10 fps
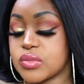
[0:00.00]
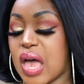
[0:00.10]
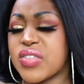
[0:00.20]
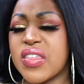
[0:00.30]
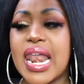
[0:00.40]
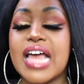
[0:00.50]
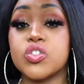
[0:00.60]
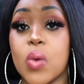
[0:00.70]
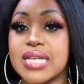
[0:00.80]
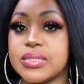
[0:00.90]
I've done that like
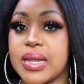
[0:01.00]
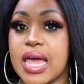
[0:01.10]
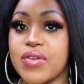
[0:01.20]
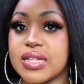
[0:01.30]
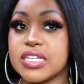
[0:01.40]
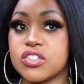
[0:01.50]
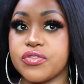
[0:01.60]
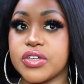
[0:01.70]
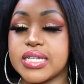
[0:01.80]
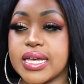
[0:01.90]
twice in my life, had sex on
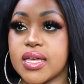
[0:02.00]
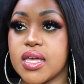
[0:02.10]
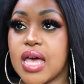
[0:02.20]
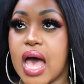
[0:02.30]
the first date.